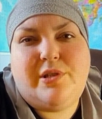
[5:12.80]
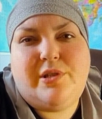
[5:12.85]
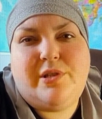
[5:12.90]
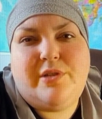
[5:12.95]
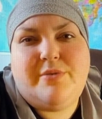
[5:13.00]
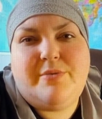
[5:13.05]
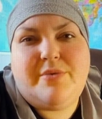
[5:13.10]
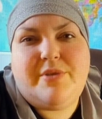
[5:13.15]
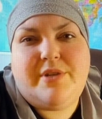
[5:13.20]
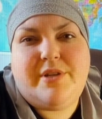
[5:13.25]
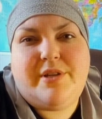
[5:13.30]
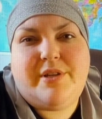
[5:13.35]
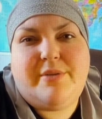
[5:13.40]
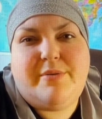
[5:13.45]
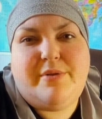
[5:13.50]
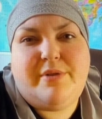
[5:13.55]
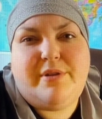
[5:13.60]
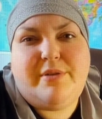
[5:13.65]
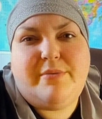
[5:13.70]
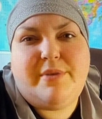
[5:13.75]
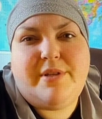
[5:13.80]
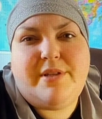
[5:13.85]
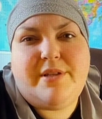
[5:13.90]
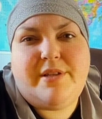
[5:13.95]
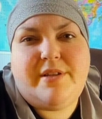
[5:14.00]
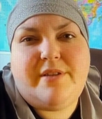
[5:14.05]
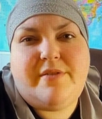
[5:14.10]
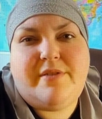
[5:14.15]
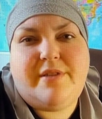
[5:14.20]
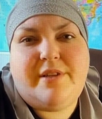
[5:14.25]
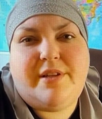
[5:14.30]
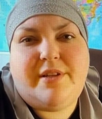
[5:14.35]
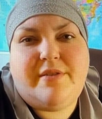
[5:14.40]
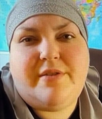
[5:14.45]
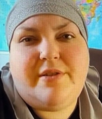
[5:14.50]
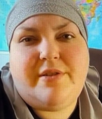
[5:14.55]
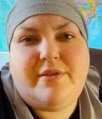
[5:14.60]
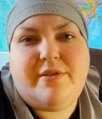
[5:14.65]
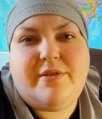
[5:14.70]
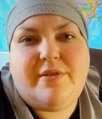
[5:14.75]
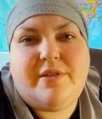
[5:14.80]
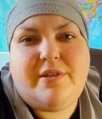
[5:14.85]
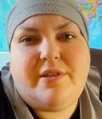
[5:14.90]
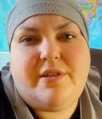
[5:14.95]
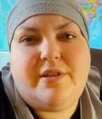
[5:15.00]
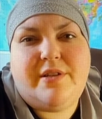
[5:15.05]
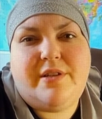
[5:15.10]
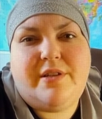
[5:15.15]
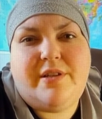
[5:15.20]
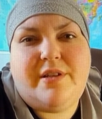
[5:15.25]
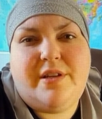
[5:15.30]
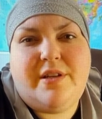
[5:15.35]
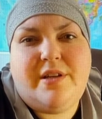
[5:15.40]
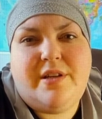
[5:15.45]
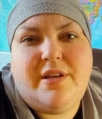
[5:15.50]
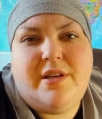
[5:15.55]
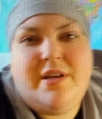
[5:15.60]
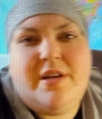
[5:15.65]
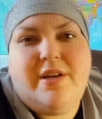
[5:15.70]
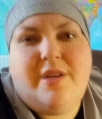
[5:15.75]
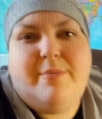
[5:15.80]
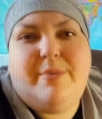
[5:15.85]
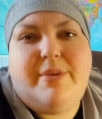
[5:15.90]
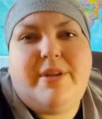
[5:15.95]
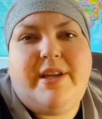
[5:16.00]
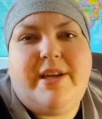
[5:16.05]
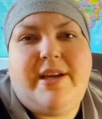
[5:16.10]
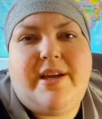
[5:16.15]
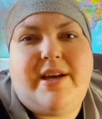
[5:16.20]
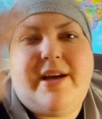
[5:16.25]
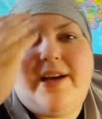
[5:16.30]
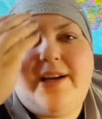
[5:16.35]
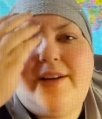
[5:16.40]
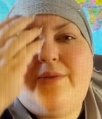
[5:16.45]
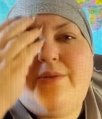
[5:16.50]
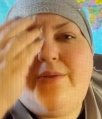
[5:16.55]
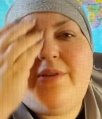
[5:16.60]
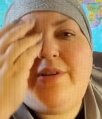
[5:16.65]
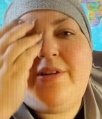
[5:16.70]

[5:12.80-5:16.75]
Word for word: I'm so good putting myself last. But, like, I don't...